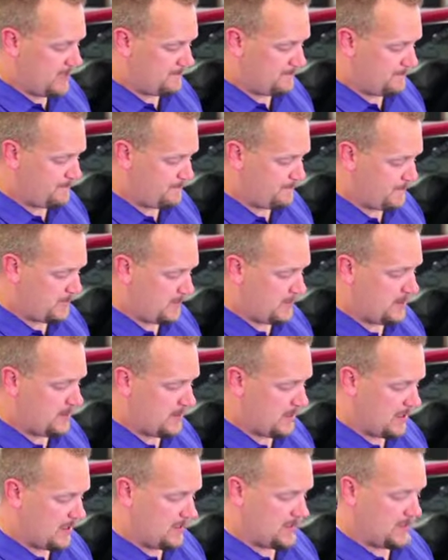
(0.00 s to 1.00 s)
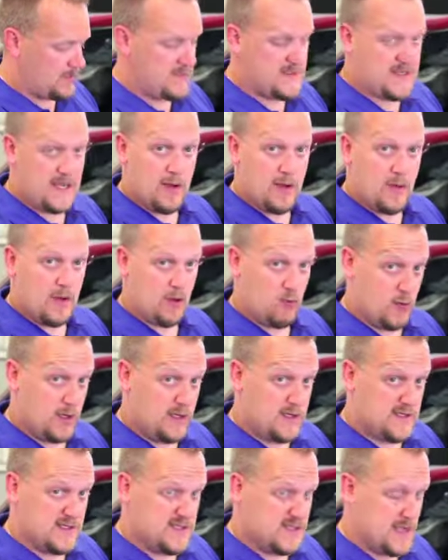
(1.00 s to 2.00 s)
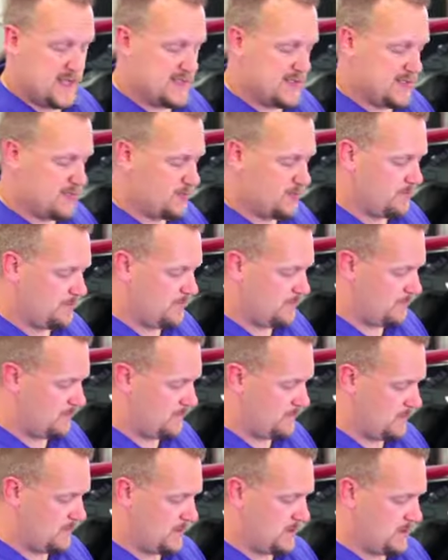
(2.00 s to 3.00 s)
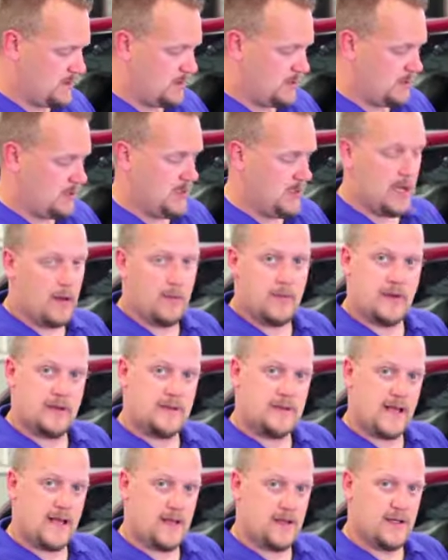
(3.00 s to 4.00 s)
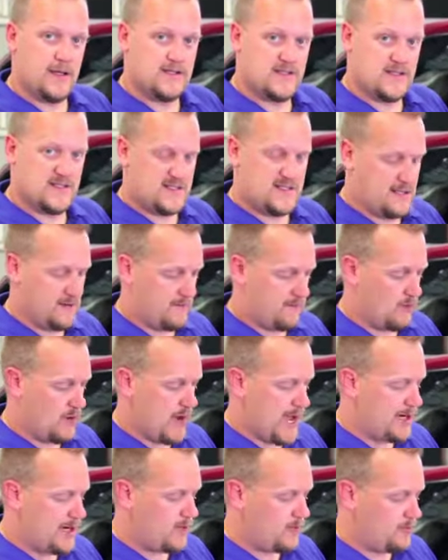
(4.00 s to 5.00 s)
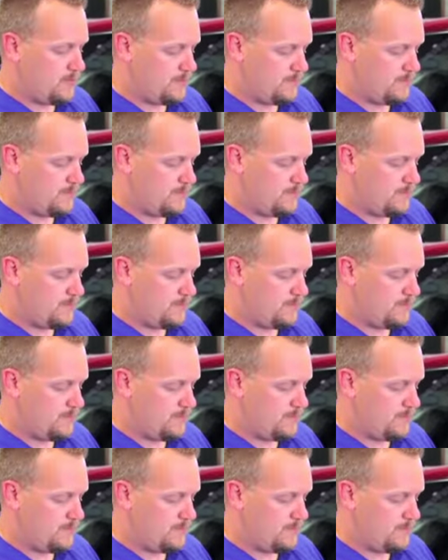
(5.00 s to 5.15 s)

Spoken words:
I'm going to say I want to read the sensor. I'm going to tell it it's a Silverado.